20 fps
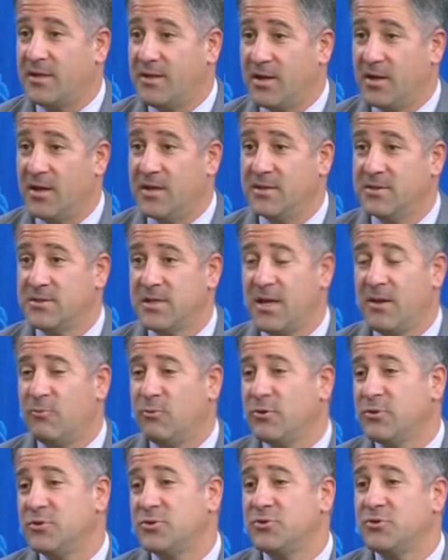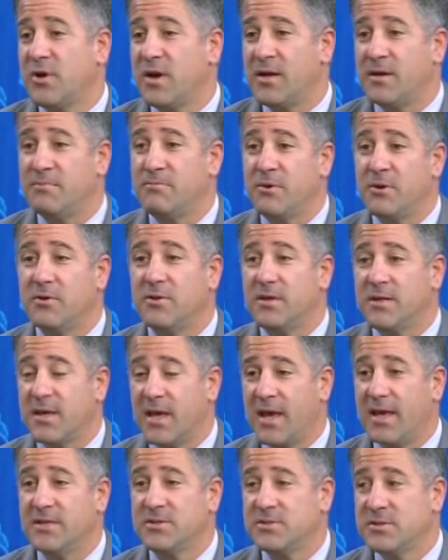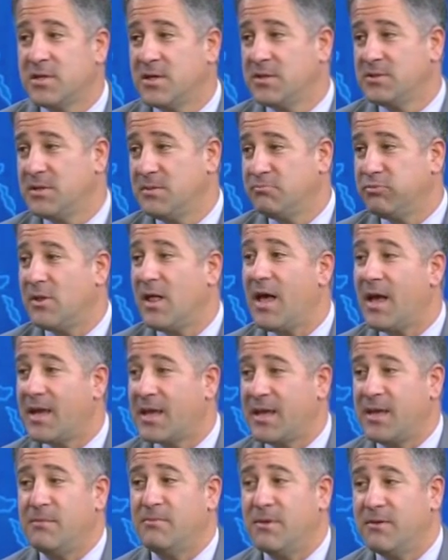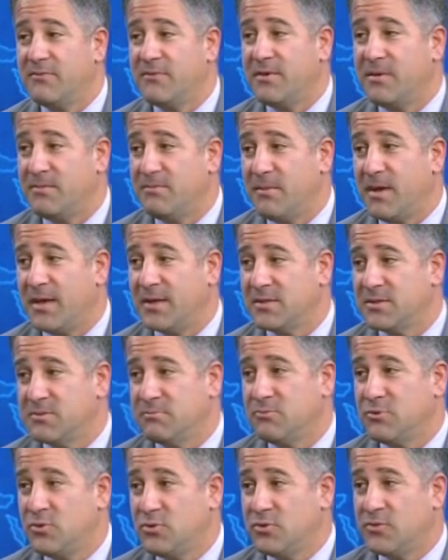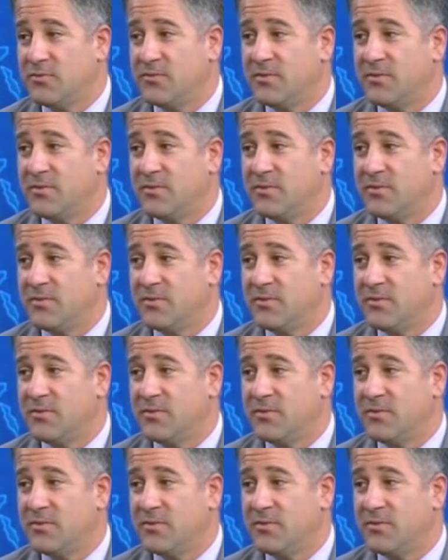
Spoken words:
does, and we're just trying to build a case to block him if he makes a move.